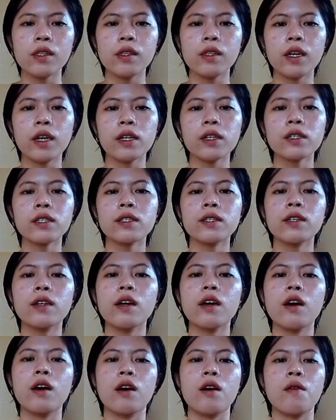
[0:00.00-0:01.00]
Next,
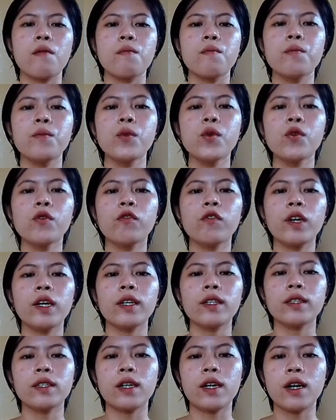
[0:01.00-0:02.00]

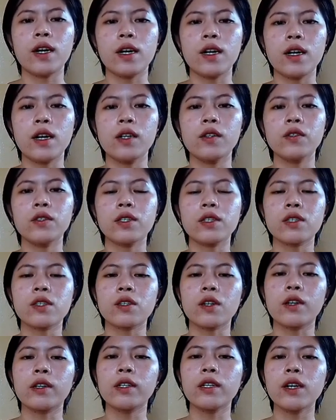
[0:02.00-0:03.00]
moving the
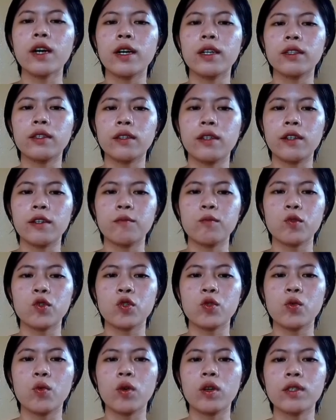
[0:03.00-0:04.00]
unnecessary
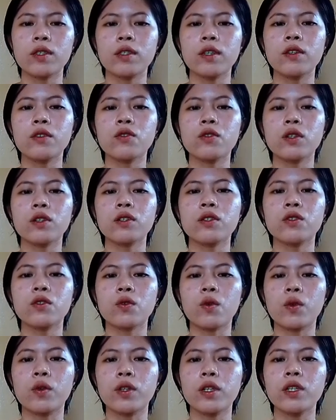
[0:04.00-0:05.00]
items to a central
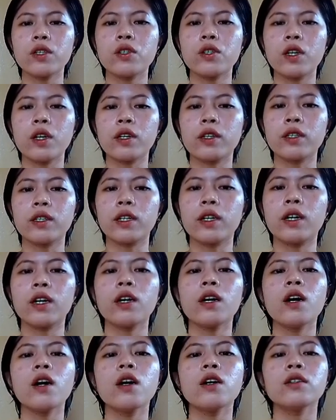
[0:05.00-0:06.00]
storage area
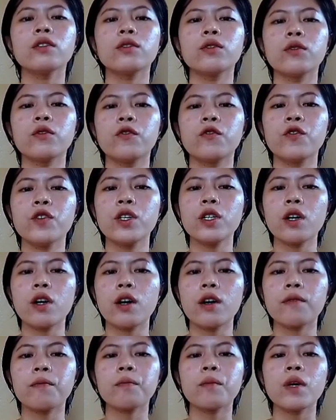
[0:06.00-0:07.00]
to free
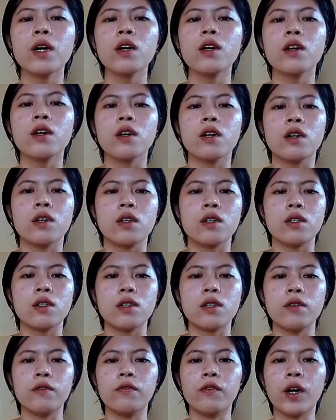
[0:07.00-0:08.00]
up
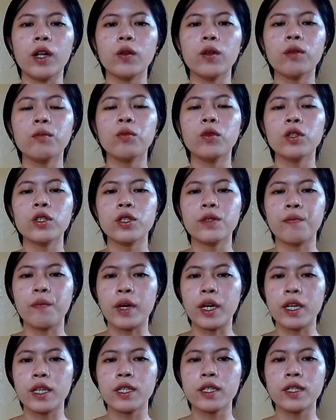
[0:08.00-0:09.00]
valuable
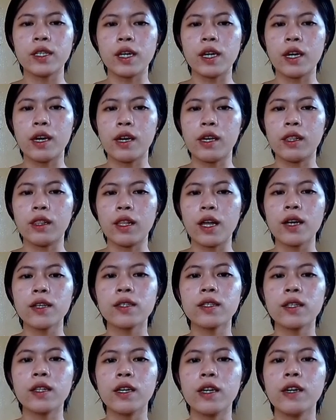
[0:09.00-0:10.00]
space, and
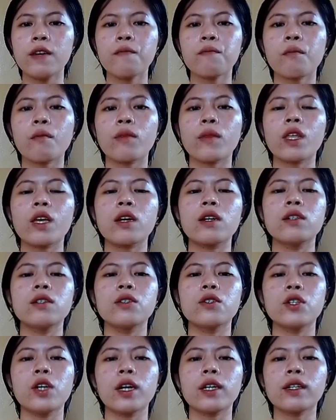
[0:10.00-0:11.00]
lastly,
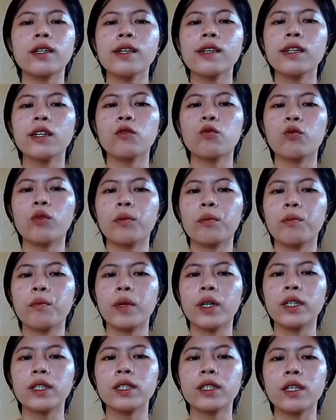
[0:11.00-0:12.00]
checking
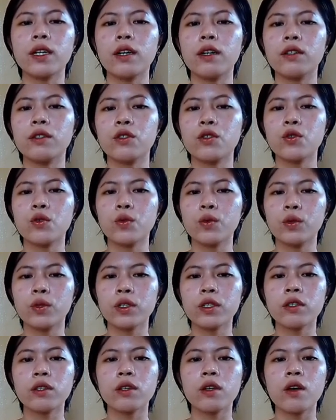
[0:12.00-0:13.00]
equipment and
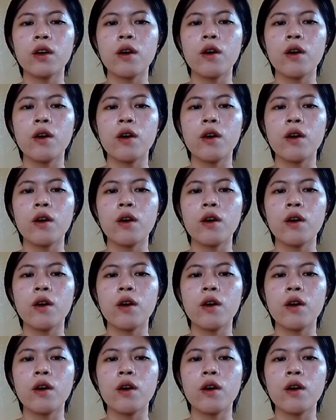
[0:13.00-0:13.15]
tools